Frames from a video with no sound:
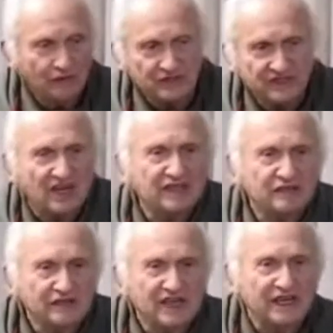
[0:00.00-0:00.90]
was a tenth
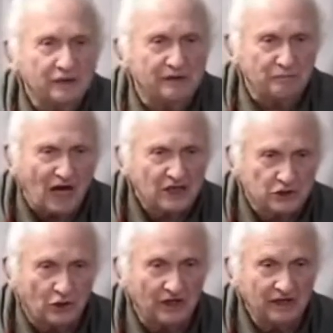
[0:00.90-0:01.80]
of an acre in bok
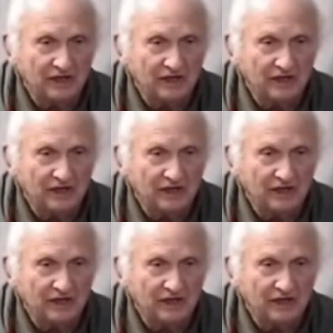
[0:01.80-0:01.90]
choy.